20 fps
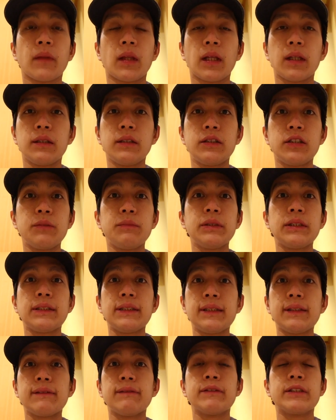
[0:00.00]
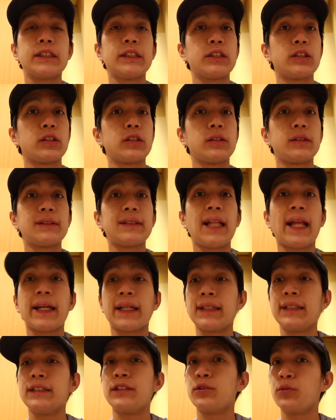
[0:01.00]
The soup itself is quite
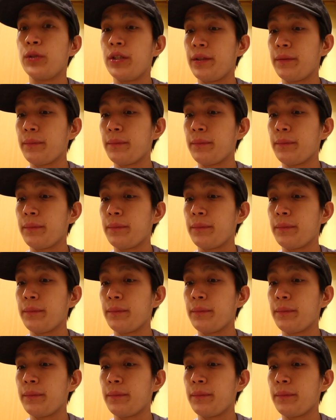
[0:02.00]
sweet